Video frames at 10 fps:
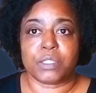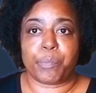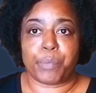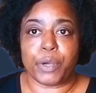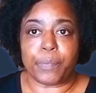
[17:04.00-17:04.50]
the
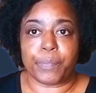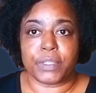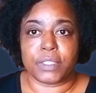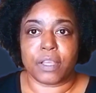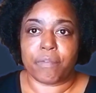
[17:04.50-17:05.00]

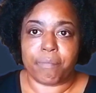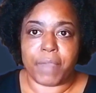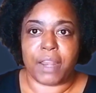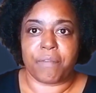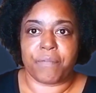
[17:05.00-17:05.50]
purpose of
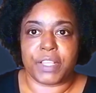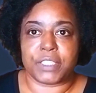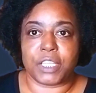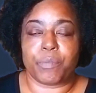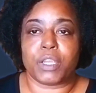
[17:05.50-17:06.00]

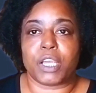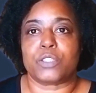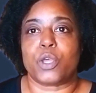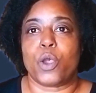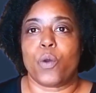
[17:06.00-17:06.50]
manifesting.
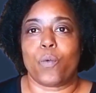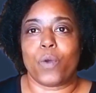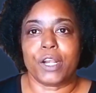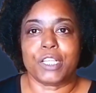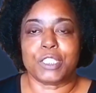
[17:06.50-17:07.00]
Because
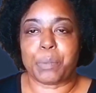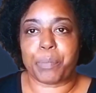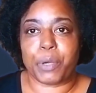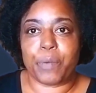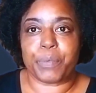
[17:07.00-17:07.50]
what is the
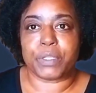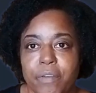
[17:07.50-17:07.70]
purpose